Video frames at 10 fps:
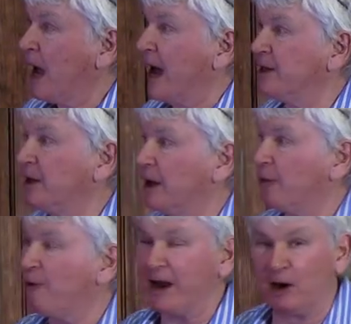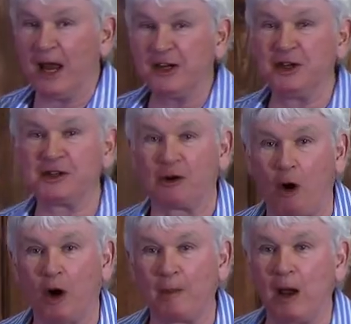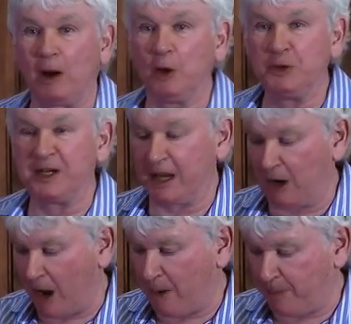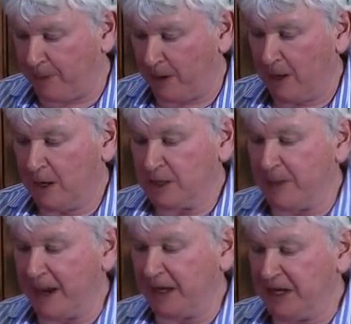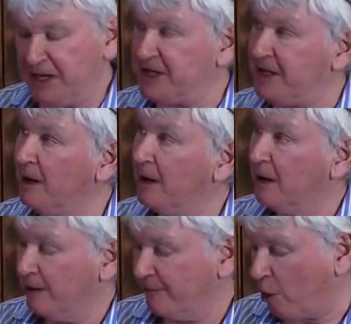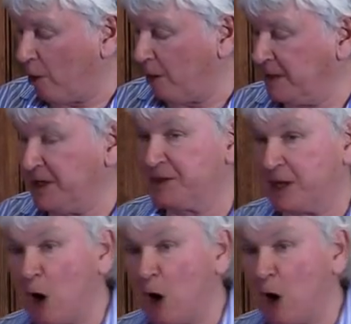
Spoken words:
And the regulations are all about loosening it up to make it easy for these